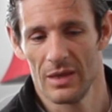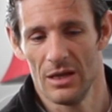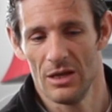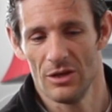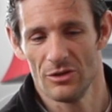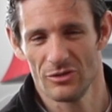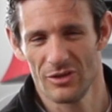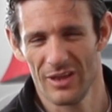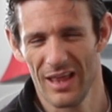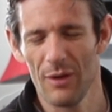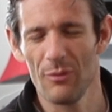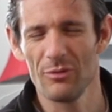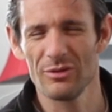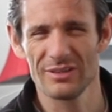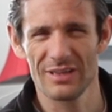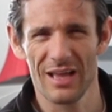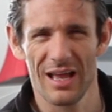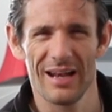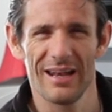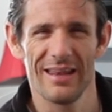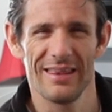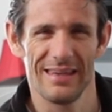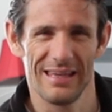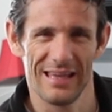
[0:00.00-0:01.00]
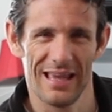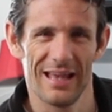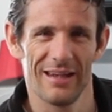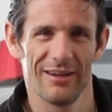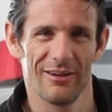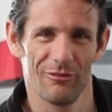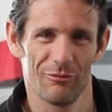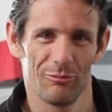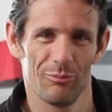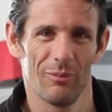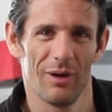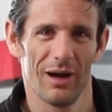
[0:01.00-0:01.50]
So that was kind of the end
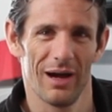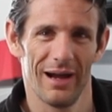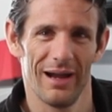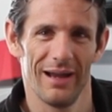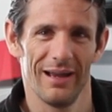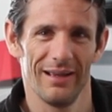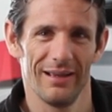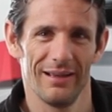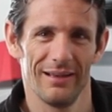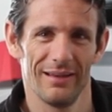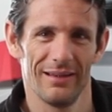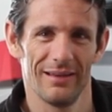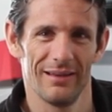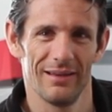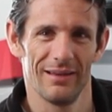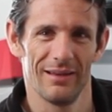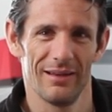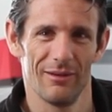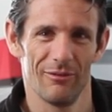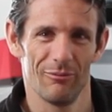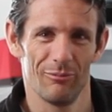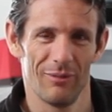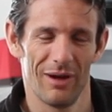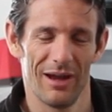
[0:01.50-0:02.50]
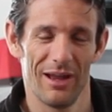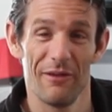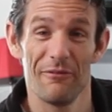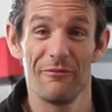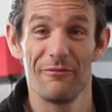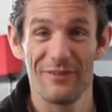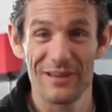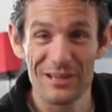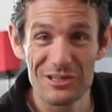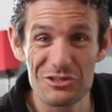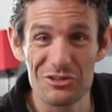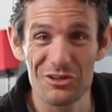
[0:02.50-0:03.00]
of my
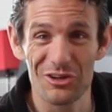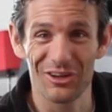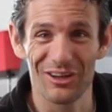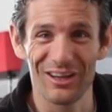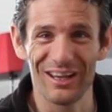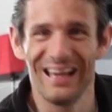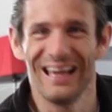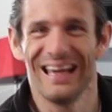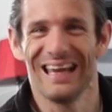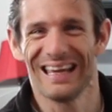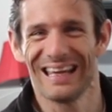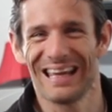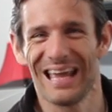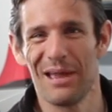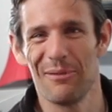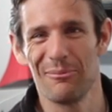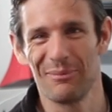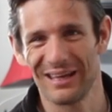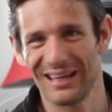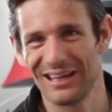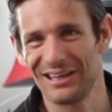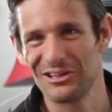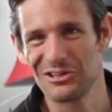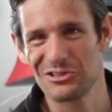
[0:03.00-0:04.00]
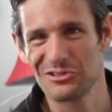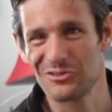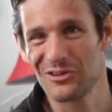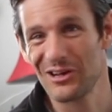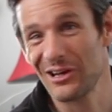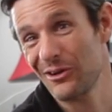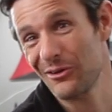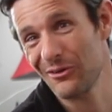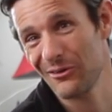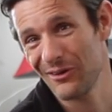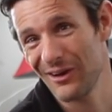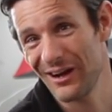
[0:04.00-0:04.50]
official gaming industry
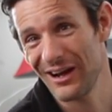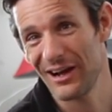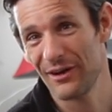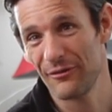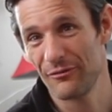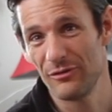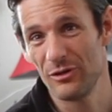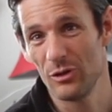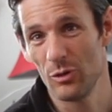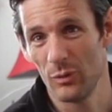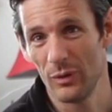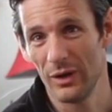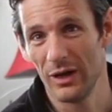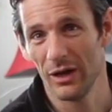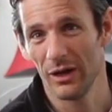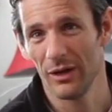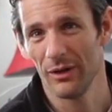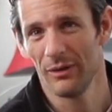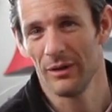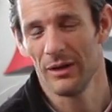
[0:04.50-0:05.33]
career, if you will.